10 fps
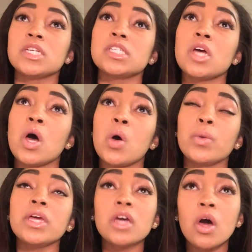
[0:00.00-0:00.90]
So
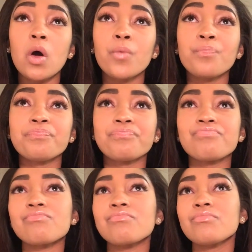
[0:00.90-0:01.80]
we go.
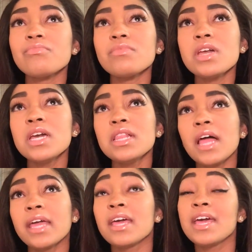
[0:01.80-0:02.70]
He
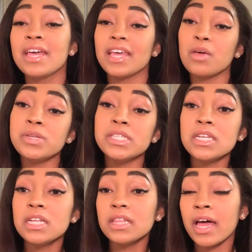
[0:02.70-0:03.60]
like, "Can we sit
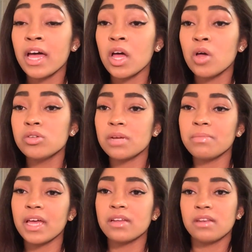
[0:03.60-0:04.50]
in the lounge?"
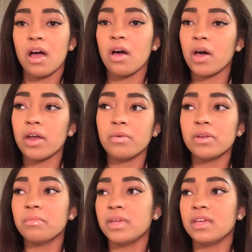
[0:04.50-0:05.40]
I'm like, "Nah, I don't
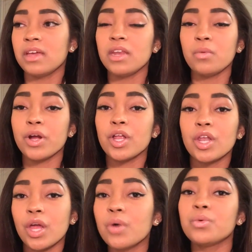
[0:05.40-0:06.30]
want to be anywhere
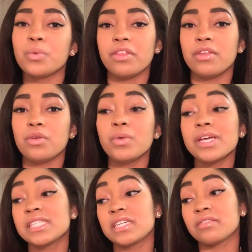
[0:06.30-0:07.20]
alone with you. We
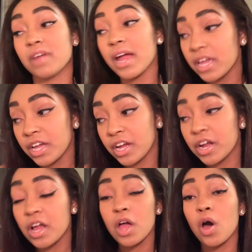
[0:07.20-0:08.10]
can sit right
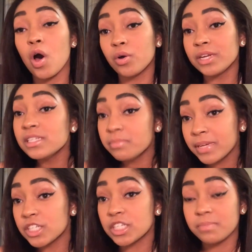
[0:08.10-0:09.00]
here on these
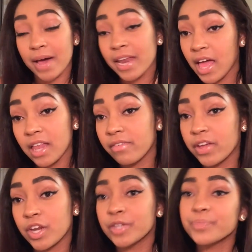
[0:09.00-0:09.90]
benches by the
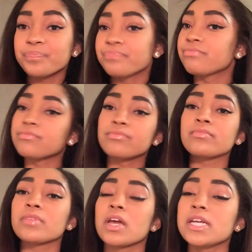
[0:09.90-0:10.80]
elevator
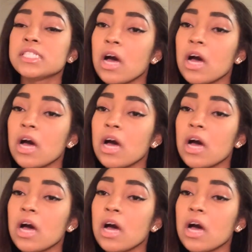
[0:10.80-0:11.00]
and